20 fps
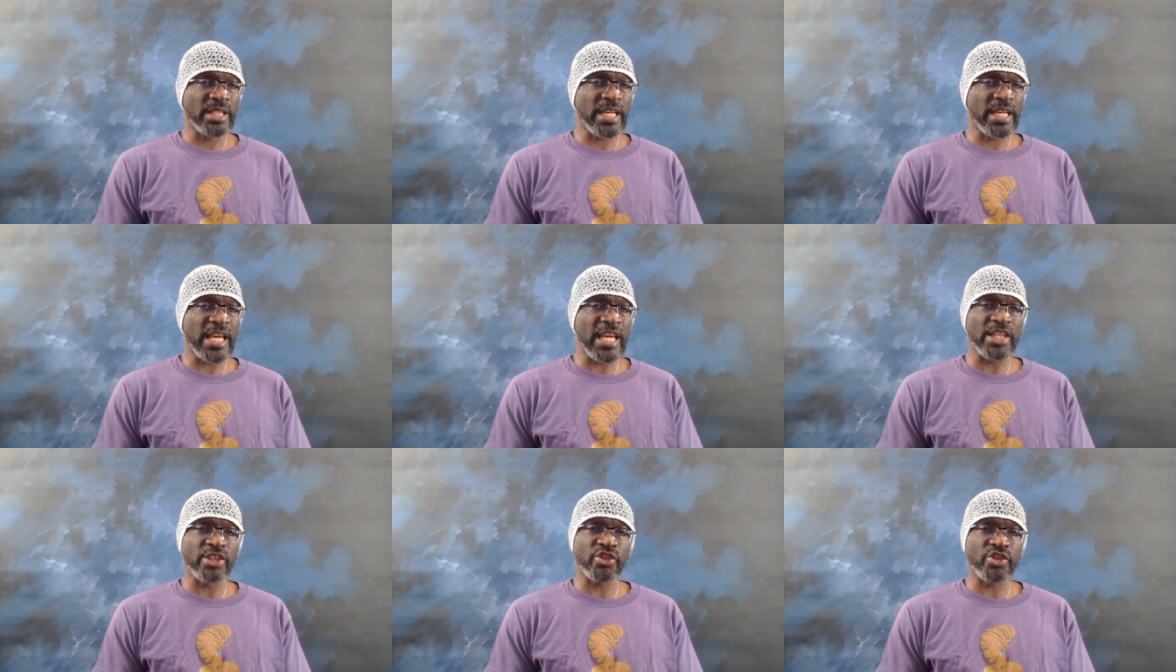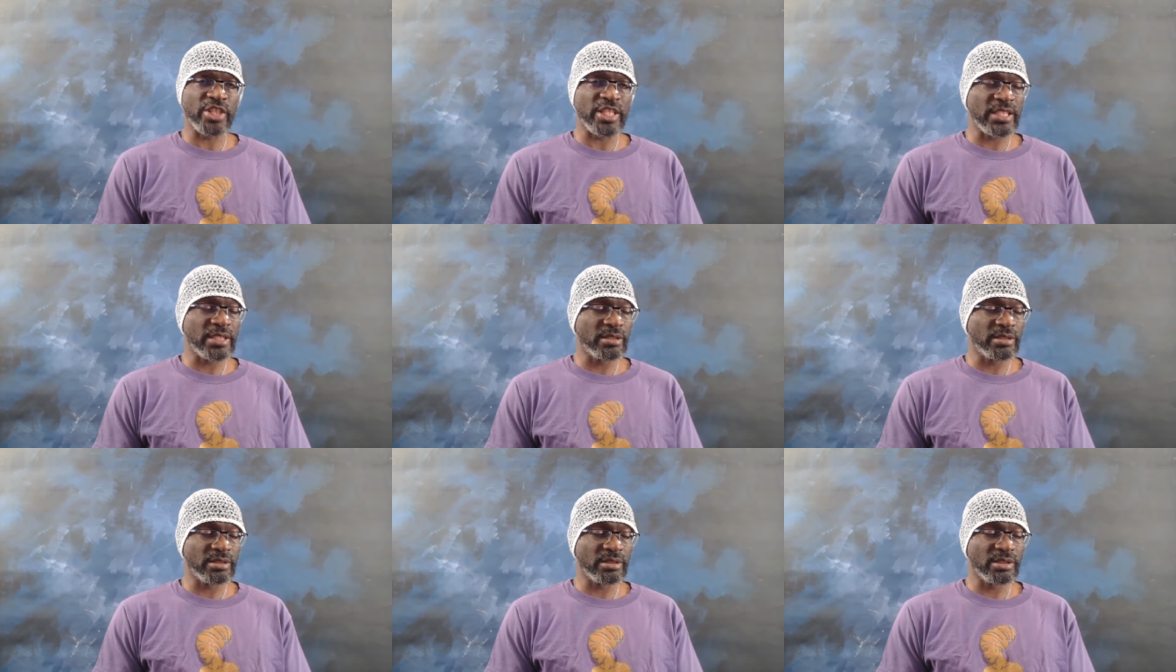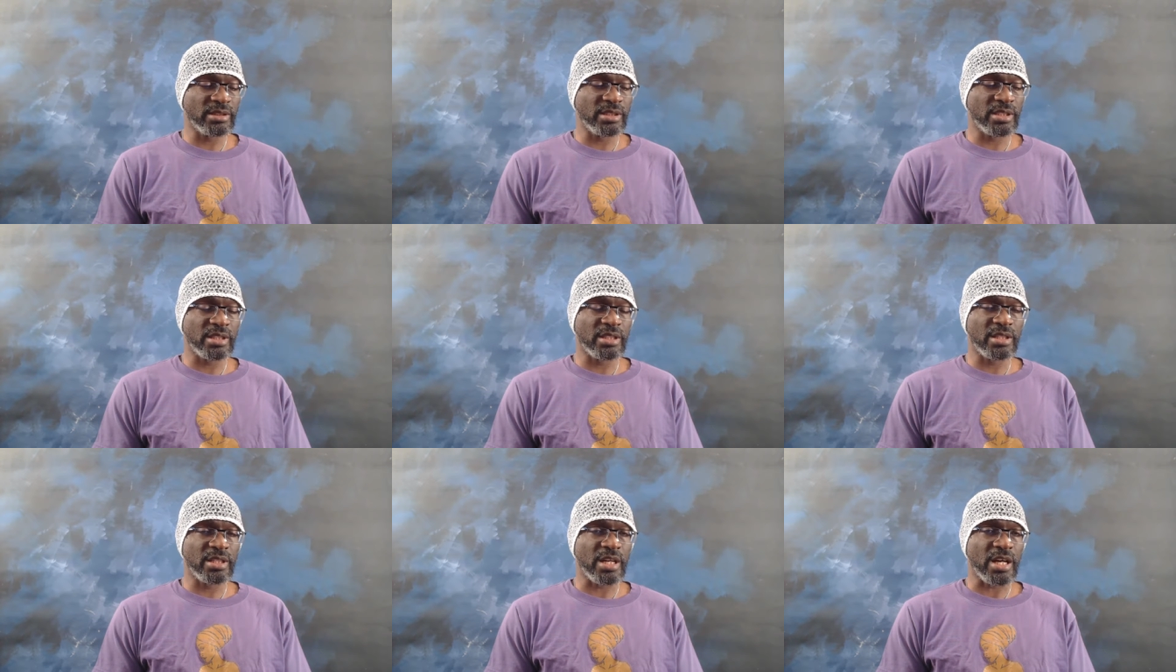hatred,
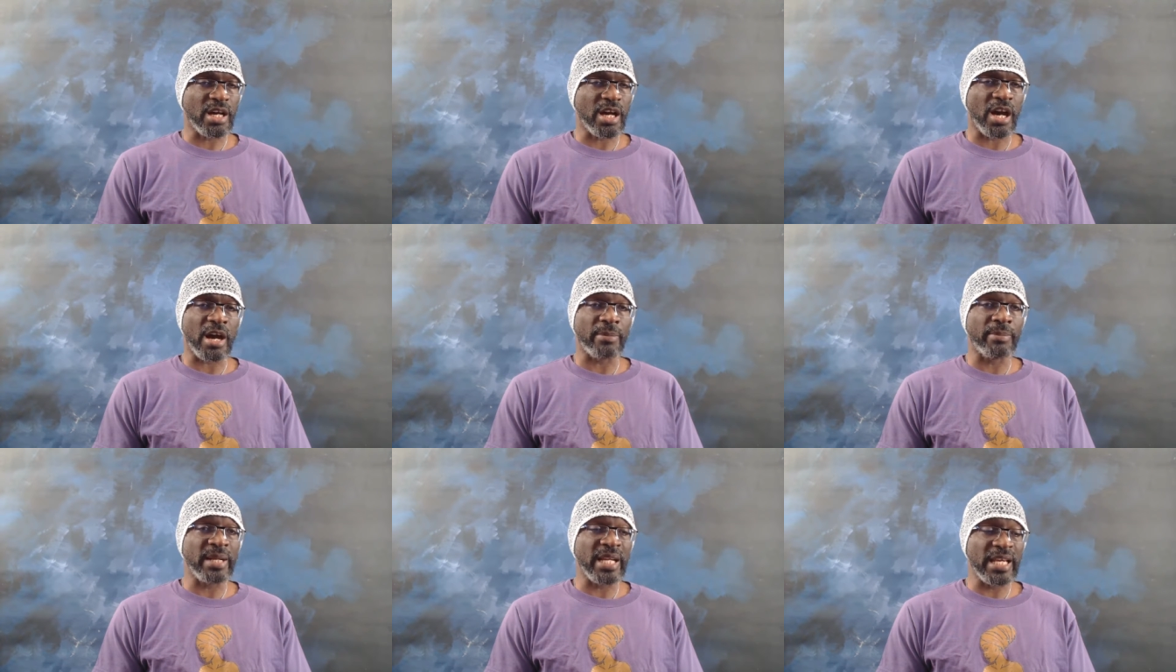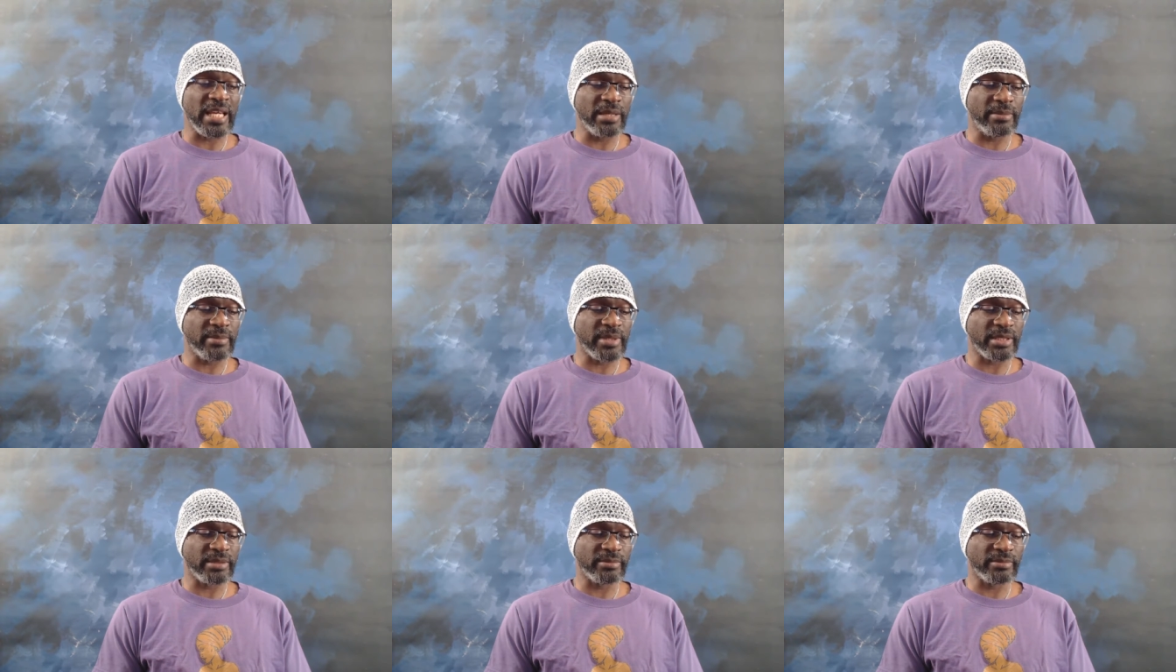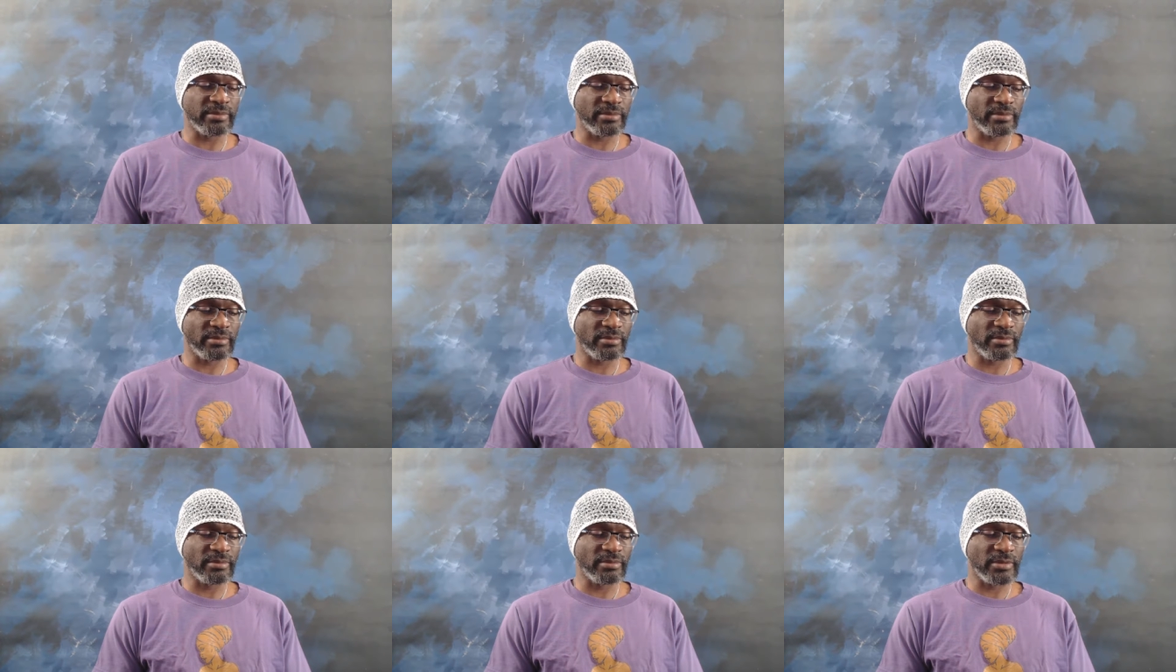or blame.
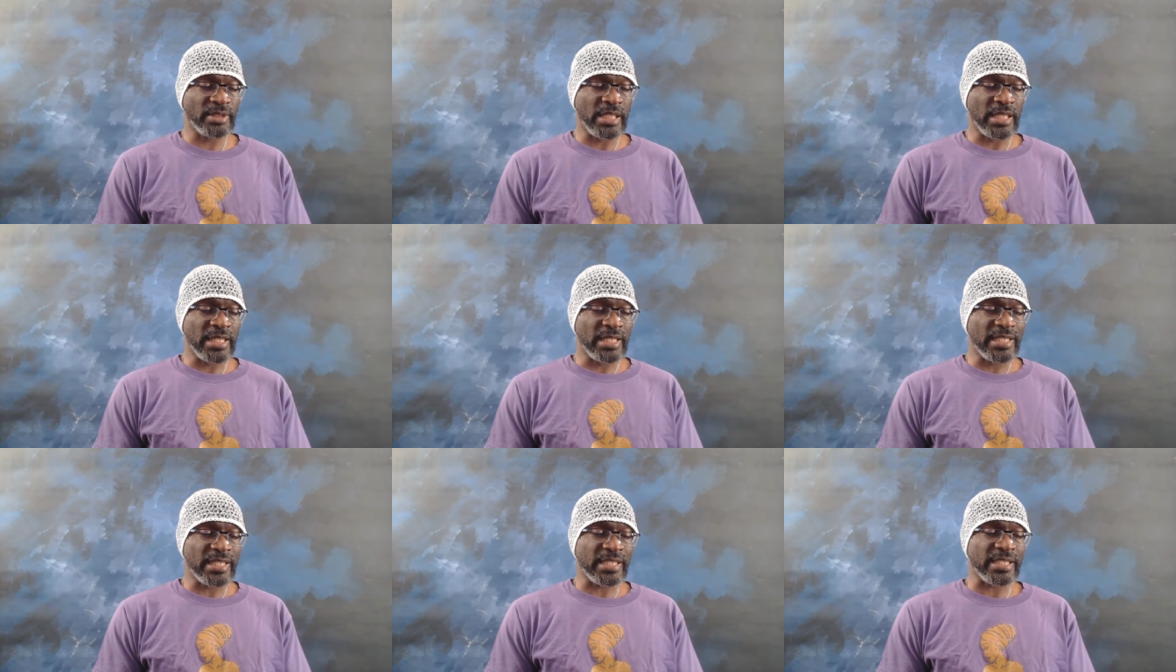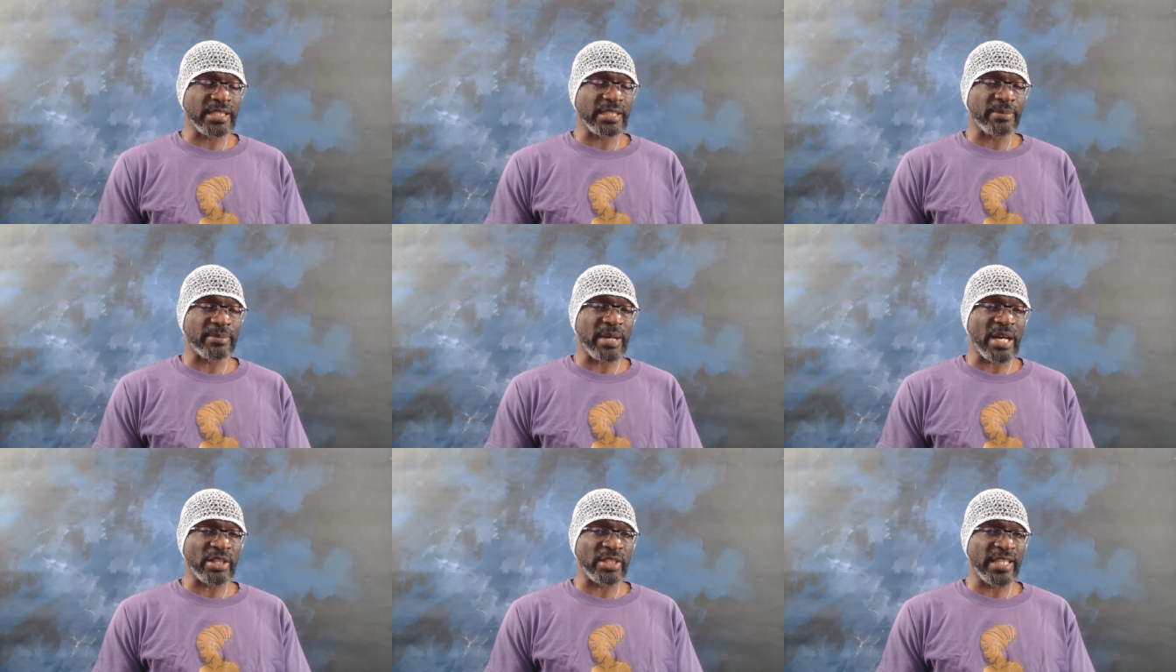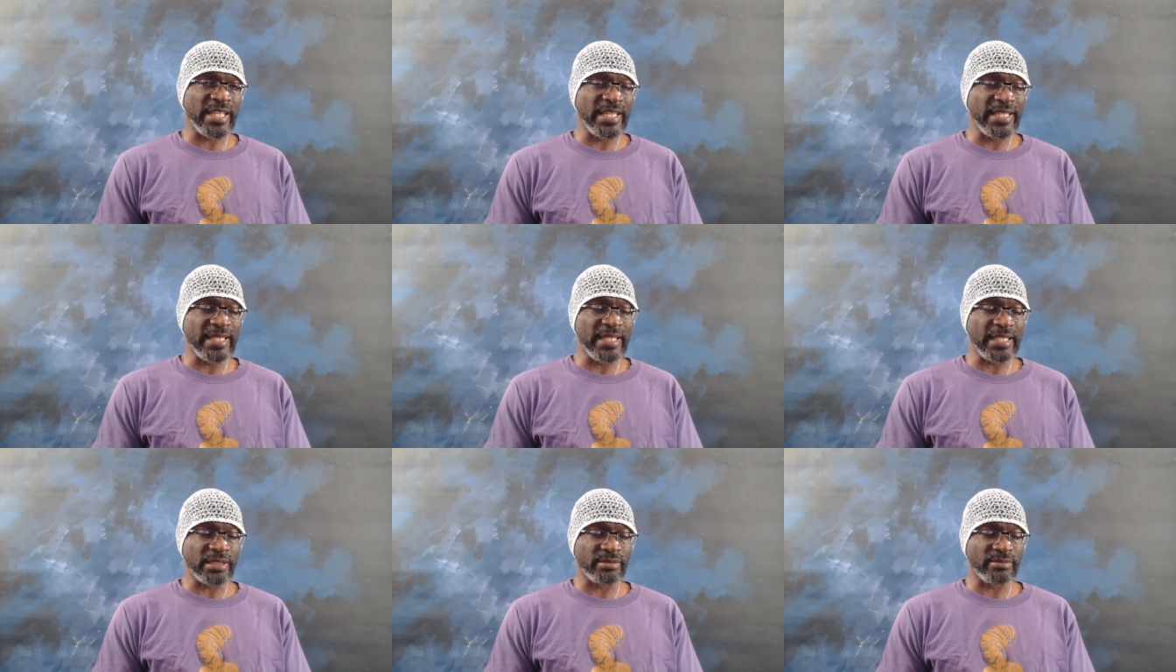This is about
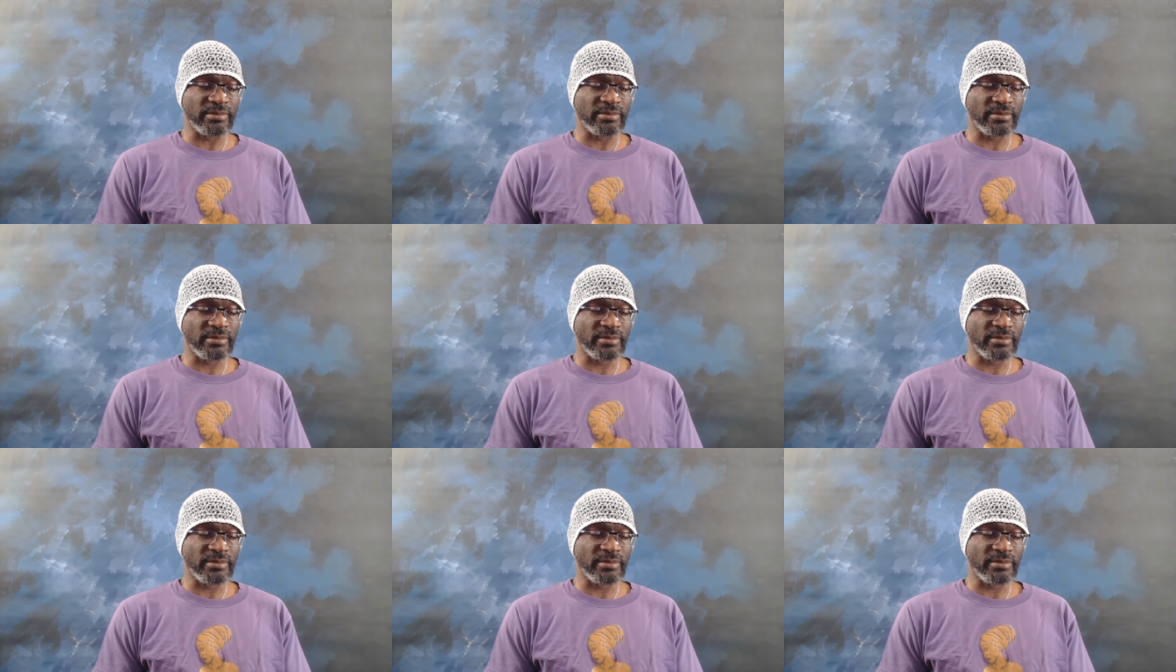healing.